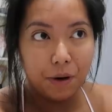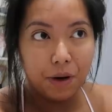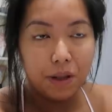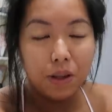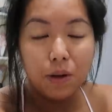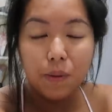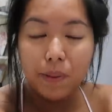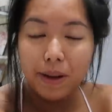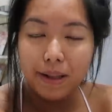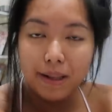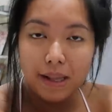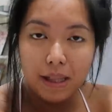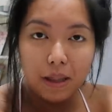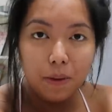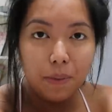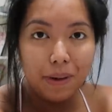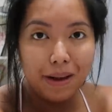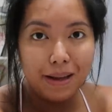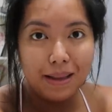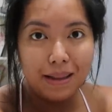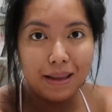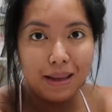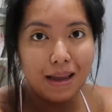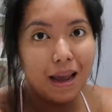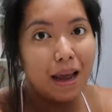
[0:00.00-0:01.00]
for
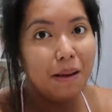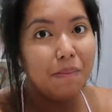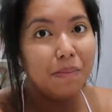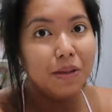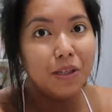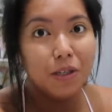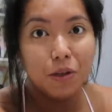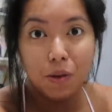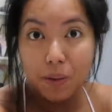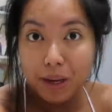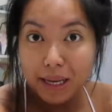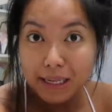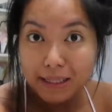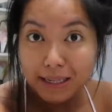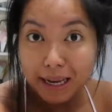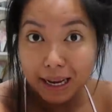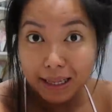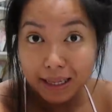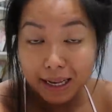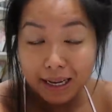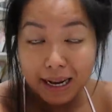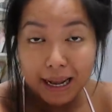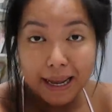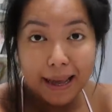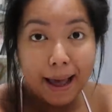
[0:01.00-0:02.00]
2020. I'm so
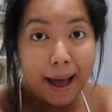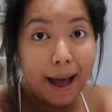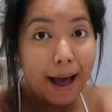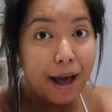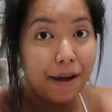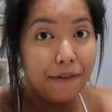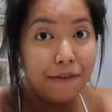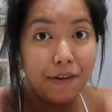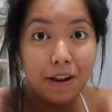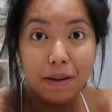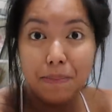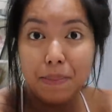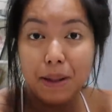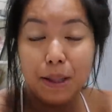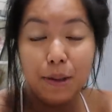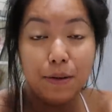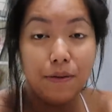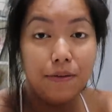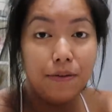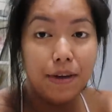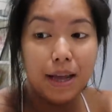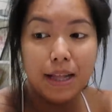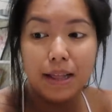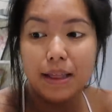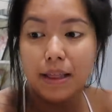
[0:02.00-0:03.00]
excited. I haven't been
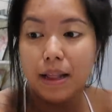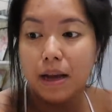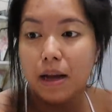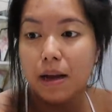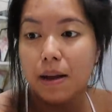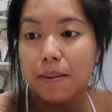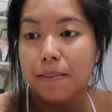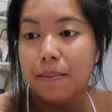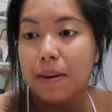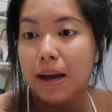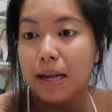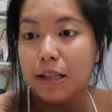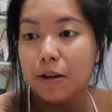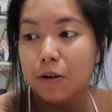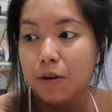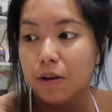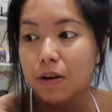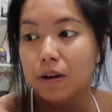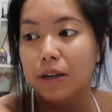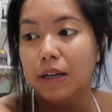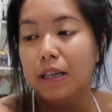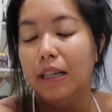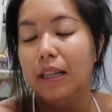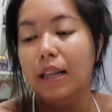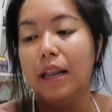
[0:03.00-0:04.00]
to Vietnam at
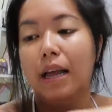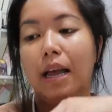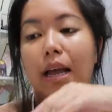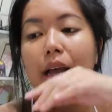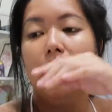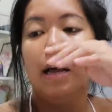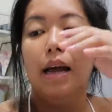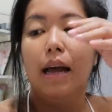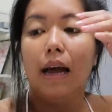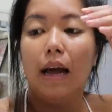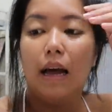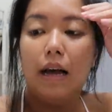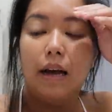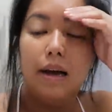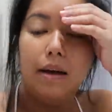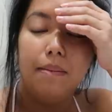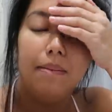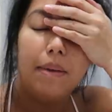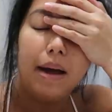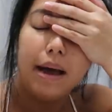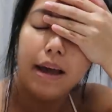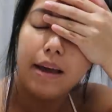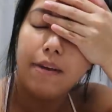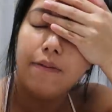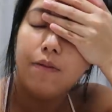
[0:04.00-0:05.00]
all.
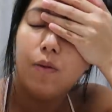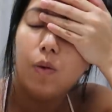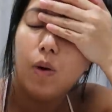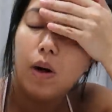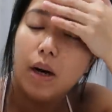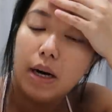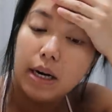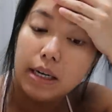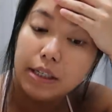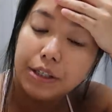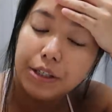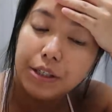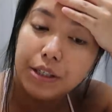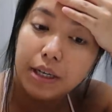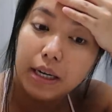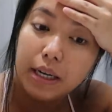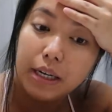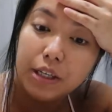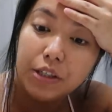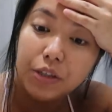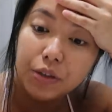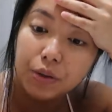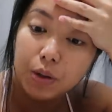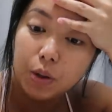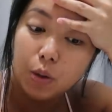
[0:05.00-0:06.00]
I watched
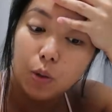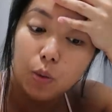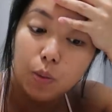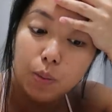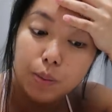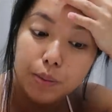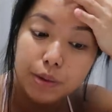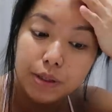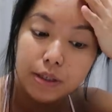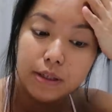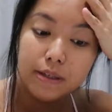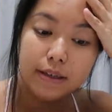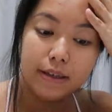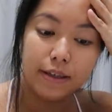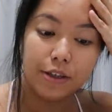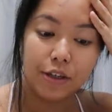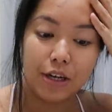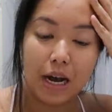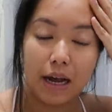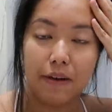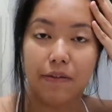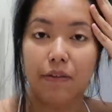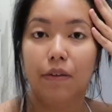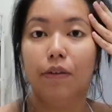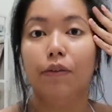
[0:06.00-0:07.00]
Jerome's
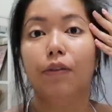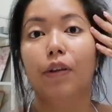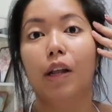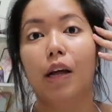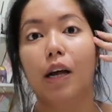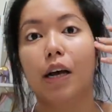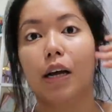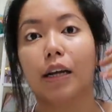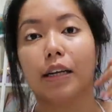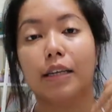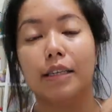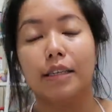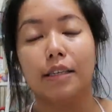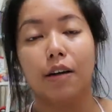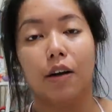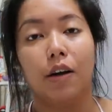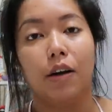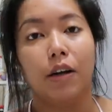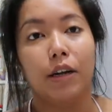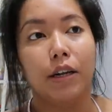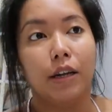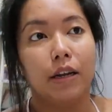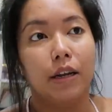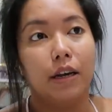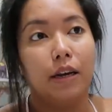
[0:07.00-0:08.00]
travel vlogs
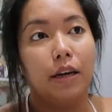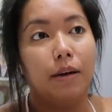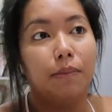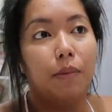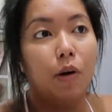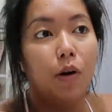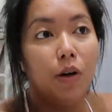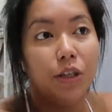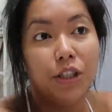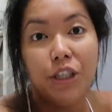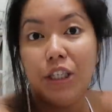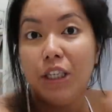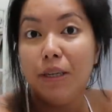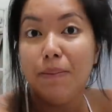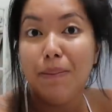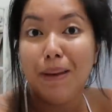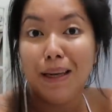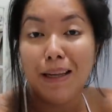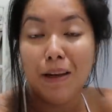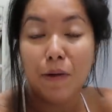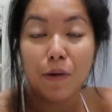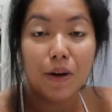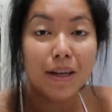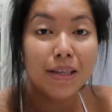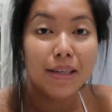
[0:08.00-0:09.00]
on Ho Chi
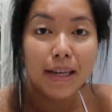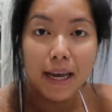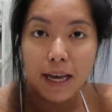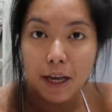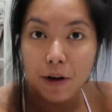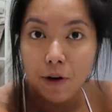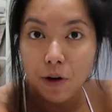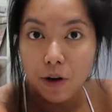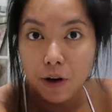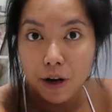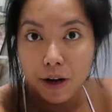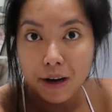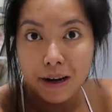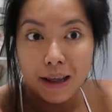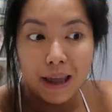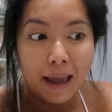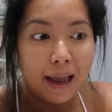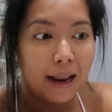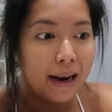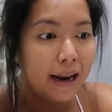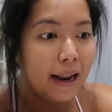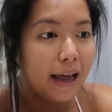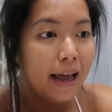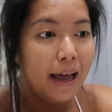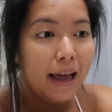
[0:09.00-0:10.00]
Minh or Saigon,
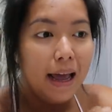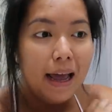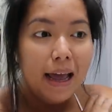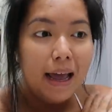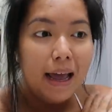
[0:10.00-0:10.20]
and